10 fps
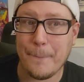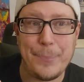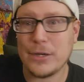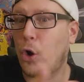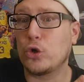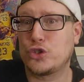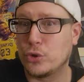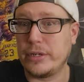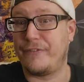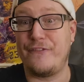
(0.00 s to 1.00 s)
But also
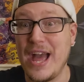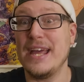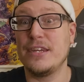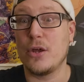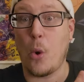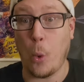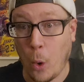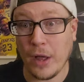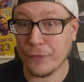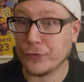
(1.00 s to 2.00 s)
defend
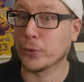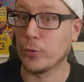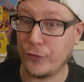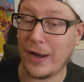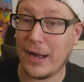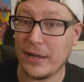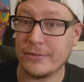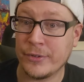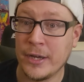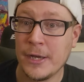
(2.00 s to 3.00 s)
1 through
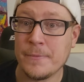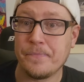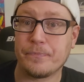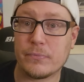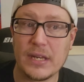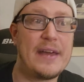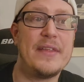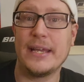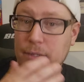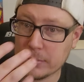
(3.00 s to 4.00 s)
5. And
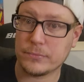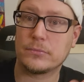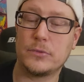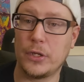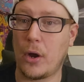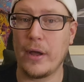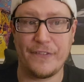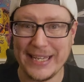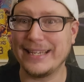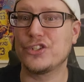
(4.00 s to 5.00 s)
then, you know, if
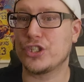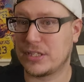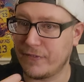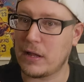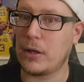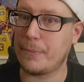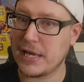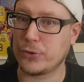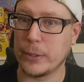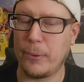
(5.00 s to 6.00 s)
he can just develop
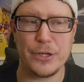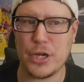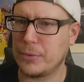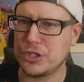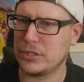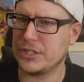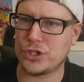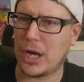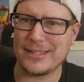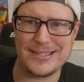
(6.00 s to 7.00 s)
that 3-point shot, which his
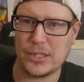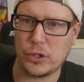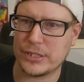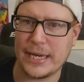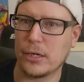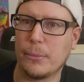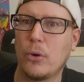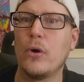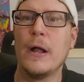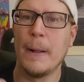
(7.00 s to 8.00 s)
shot doesn't look
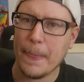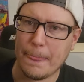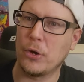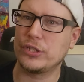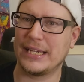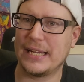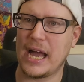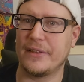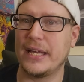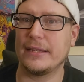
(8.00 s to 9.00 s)
terrible, looks like a
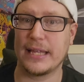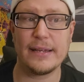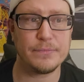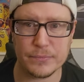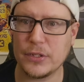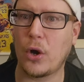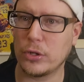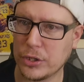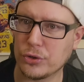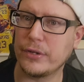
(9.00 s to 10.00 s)
guy that you know, a
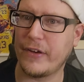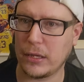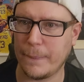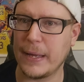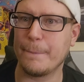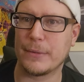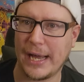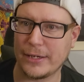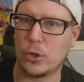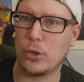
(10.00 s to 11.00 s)
little development
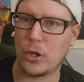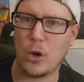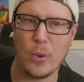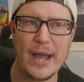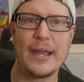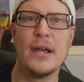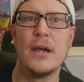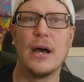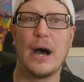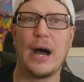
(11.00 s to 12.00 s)
kind of go a long way.
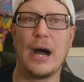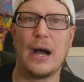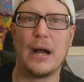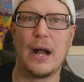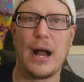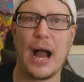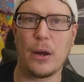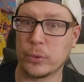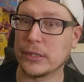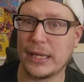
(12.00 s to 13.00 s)
I
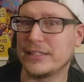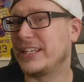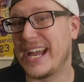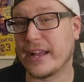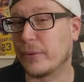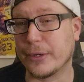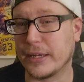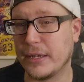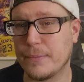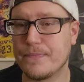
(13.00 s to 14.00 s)
really like, you can't get rid
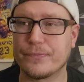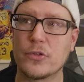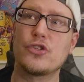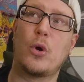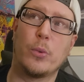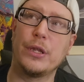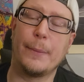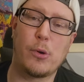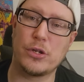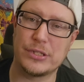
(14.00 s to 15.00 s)
of him. So it really
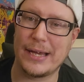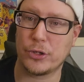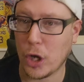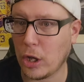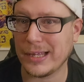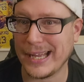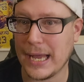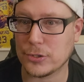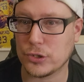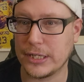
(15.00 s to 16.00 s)
boils down to Colin
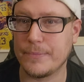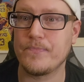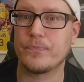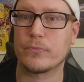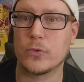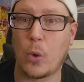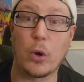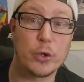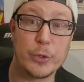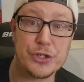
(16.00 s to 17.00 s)
Castleton
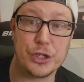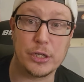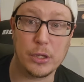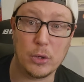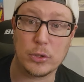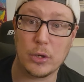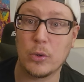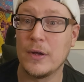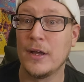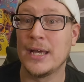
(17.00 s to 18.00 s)
or Christian Koloko.
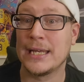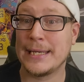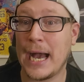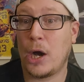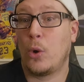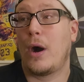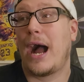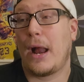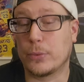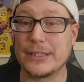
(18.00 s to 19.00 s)
Now,
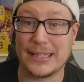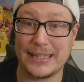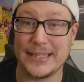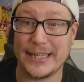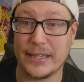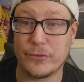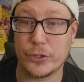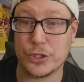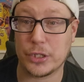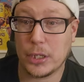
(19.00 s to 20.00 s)
I really like the idea of
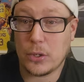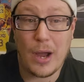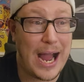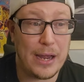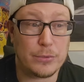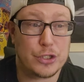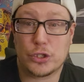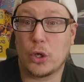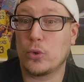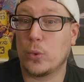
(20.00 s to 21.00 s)
Christian Koloko. I was
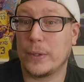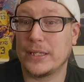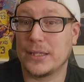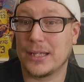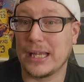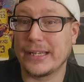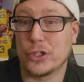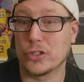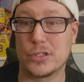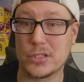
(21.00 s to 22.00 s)
stoked when the
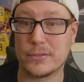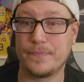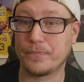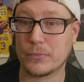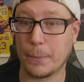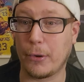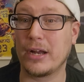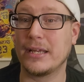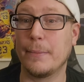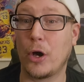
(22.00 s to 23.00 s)
Lakers
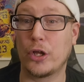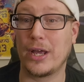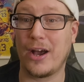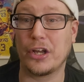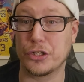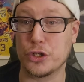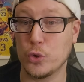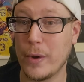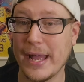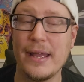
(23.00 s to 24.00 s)
brought him on a
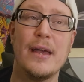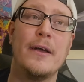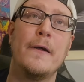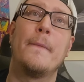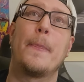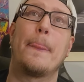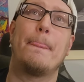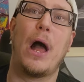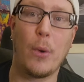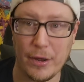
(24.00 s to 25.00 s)
two-way.
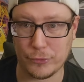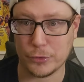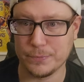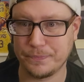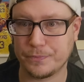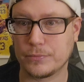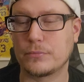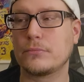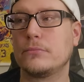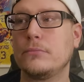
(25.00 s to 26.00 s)
However,
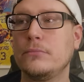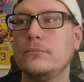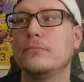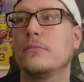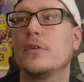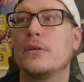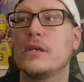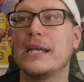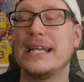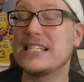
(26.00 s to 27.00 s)

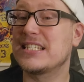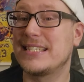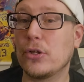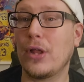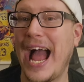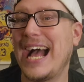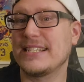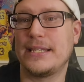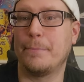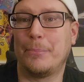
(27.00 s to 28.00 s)
he still
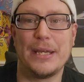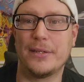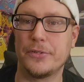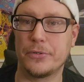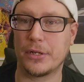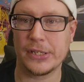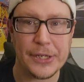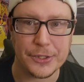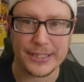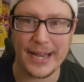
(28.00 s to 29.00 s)
hasn't been
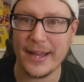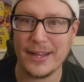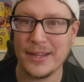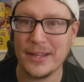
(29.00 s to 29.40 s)
cleared yet.